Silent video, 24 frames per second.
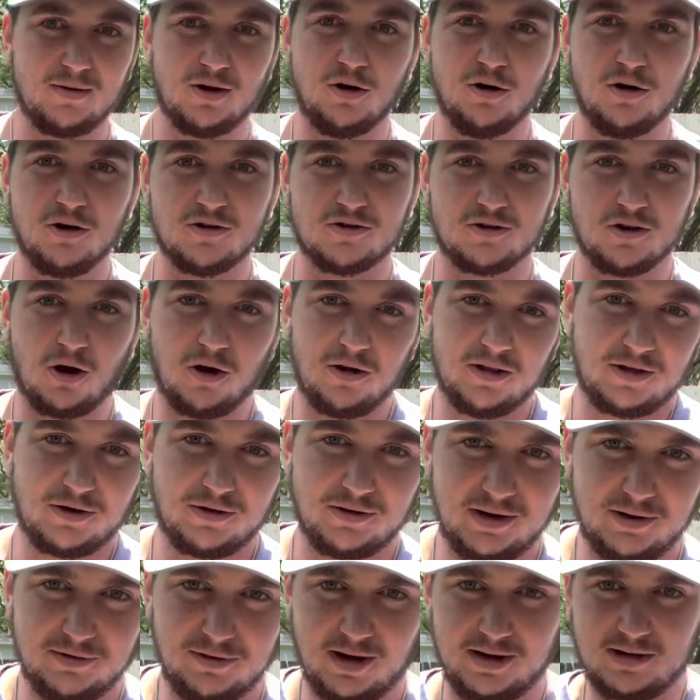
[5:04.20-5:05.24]
hooks, all that you
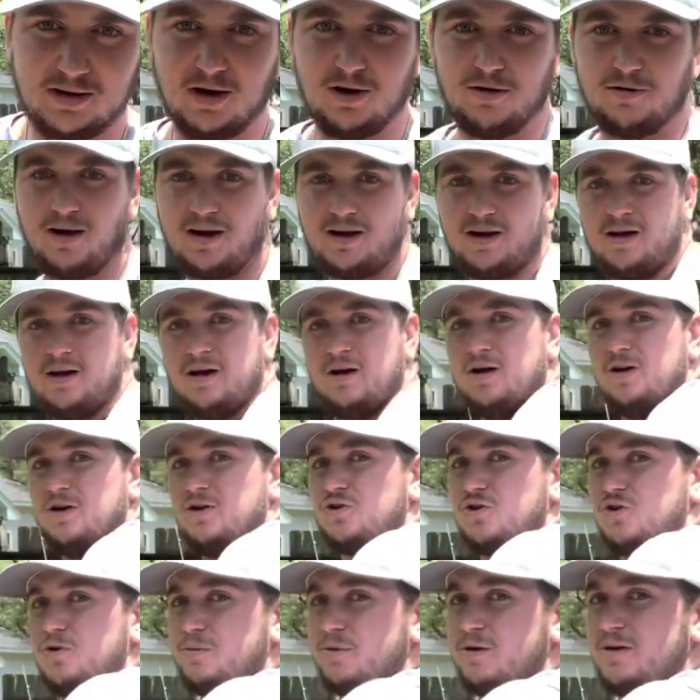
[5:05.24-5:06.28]
need right there, right?
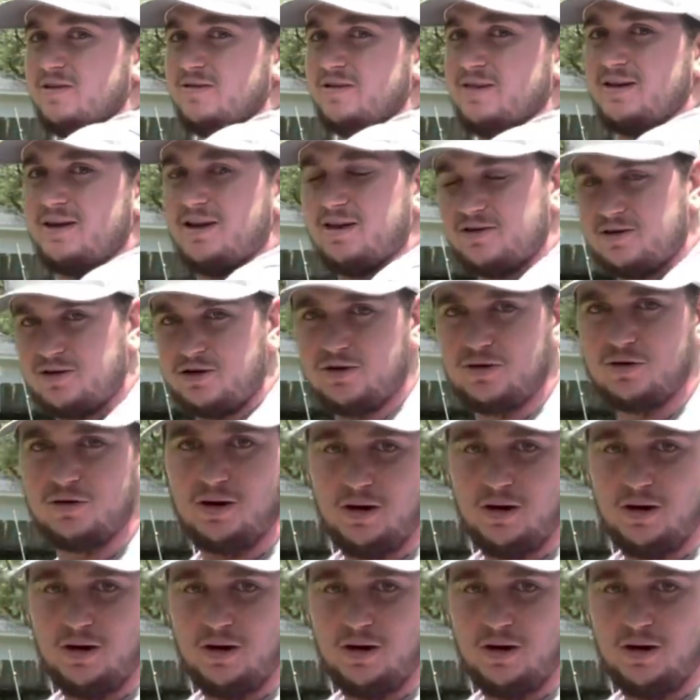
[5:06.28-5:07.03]
Super easy to get to.